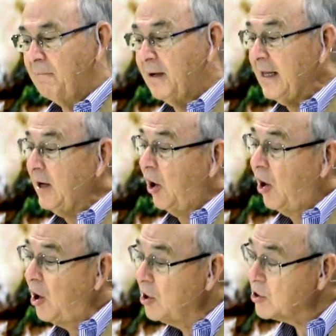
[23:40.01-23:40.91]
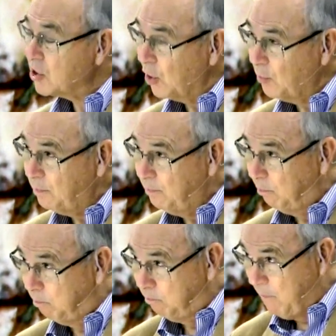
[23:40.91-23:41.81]
But he also
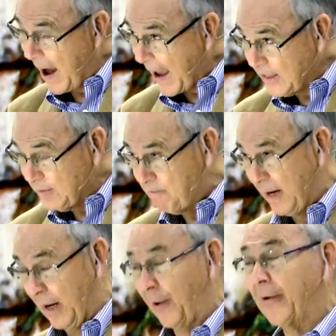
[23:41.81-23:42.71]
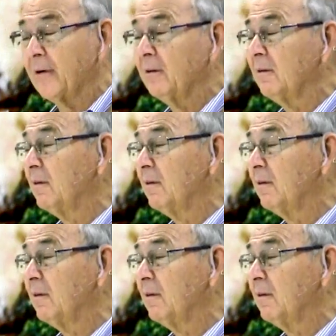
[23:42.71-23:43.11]
had to bear